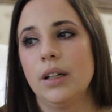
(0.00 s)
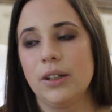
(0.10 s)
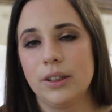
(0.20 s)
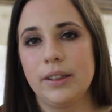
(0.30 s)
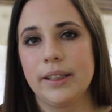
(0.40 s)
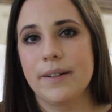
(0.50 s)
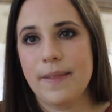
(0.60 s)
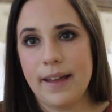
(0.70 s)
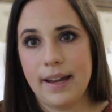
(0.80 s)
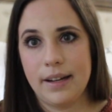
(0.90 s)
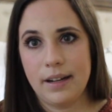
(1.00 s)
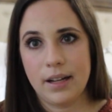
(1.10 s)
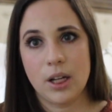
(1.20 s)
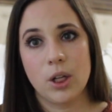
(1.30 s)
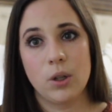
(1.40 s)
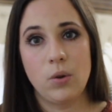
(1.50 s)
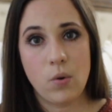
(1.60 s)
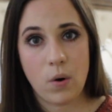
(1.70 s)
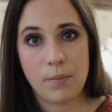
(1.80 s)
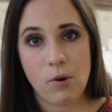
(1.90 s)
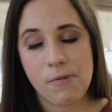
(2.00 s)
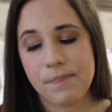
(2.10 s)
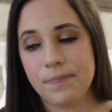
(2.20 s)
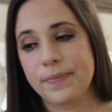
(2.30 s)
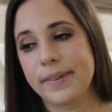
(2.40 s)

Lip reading: earlier than normal.